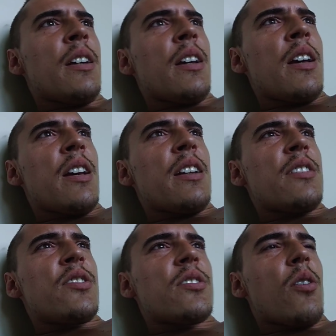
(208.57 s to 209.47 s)
And
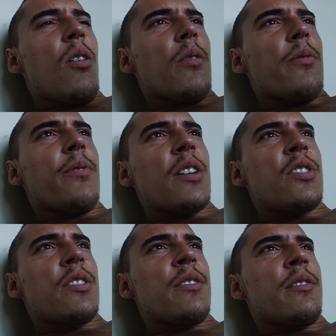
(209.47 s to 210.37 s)
it's just all
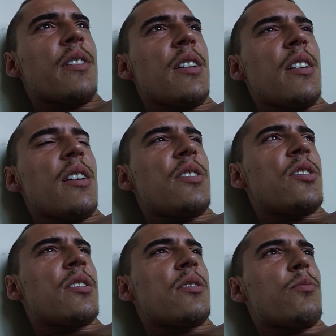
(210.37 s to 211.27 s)
affliction. It's
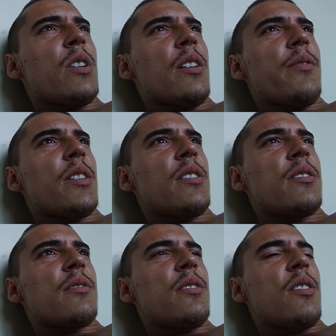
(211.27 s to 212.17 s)
just we live in this,